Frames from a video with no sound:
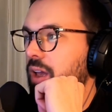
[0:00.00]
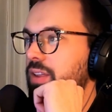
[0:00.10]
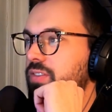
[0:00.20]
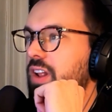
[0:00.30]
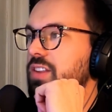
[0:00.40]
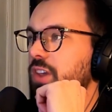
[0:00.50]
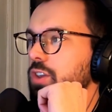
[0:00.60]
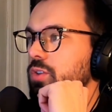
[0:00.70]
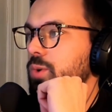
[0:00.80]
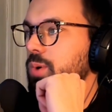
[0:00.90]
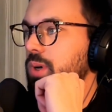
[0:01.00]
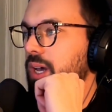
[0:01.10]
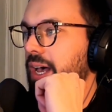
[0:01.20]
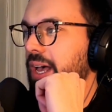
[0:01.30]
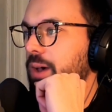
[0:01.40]
Did I tell you
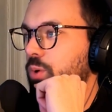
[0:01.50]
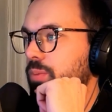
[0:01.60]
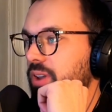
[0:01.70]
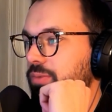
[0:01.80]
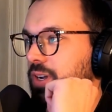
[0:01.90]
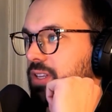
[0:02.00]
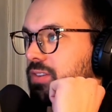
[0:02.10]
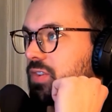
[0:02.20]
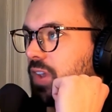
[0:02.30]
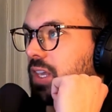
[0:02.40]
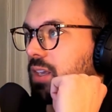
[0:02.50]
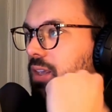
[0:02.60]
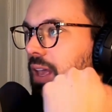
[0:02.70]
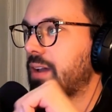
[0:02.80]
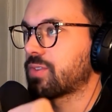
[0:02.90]
one of my friends, like
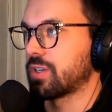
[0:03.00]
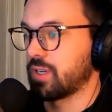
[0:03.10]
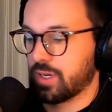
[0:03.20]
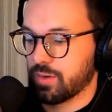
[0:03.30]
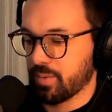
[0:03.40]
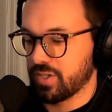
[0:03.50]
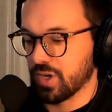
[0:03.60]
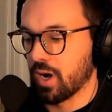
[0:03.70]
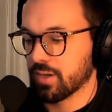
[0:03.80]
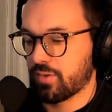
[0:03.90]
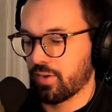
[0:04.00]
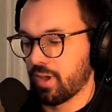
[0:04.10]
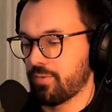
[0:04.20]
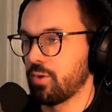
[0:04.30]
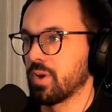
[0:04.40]
after we talked a
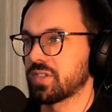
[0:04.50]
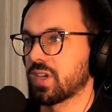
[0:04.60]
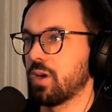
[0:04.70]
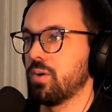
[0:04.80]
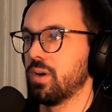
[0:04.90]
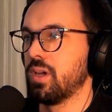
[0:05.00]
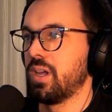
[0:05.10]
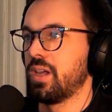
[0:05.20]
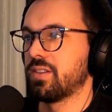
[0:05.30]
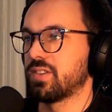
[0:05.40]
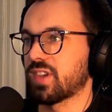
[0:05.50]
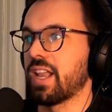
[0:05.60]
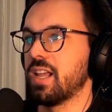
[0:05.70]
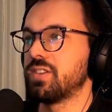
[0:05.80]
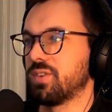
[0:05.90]
few months ago,
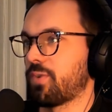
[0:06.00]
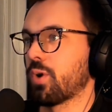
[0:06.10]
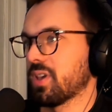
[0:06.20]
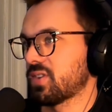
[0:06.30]
decided to focus